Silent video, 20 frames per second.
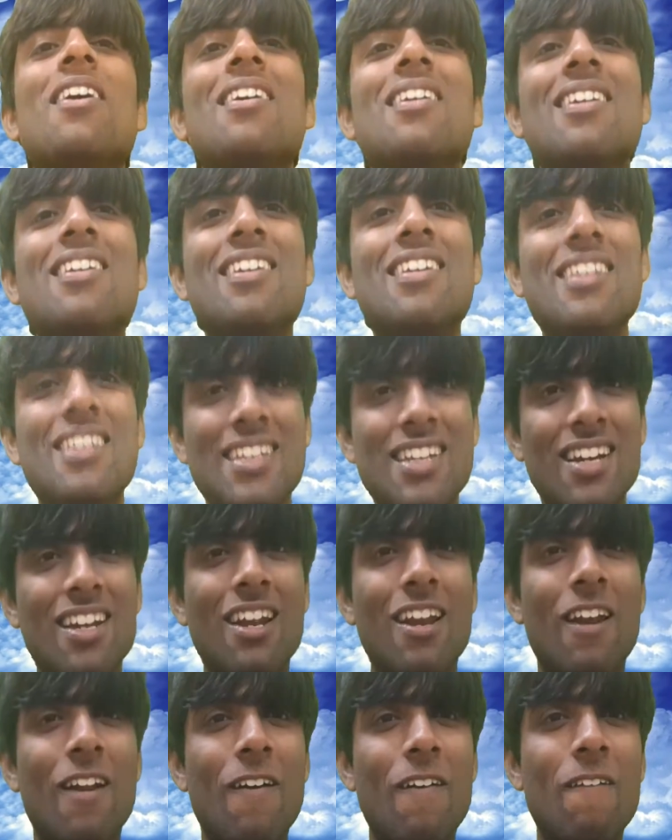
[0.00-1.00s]

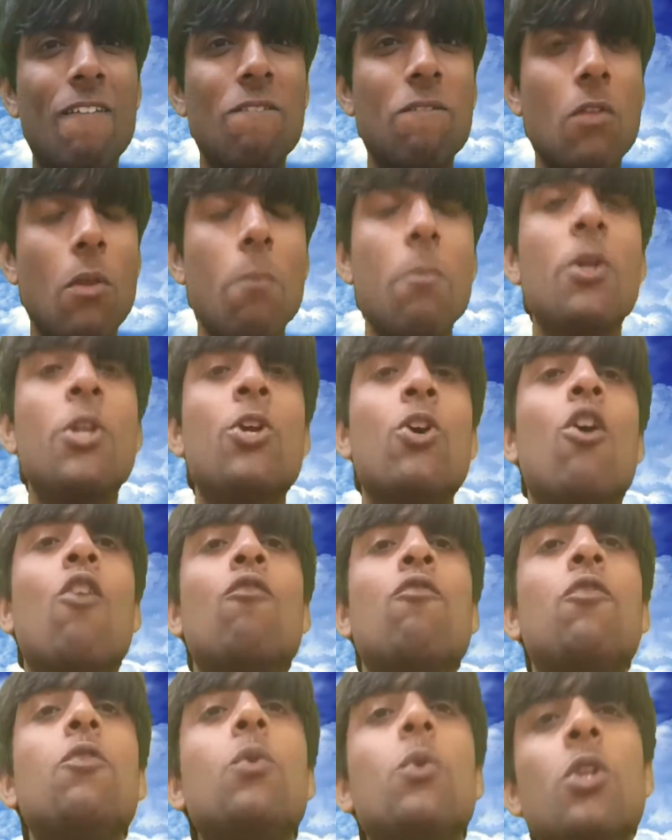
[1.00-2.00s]
real meaning
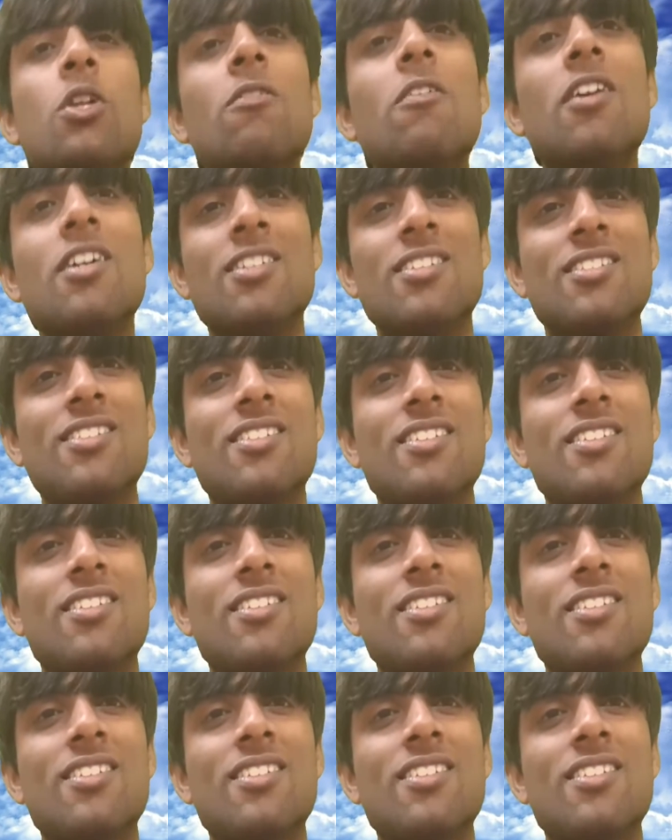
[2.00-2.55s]
of universe,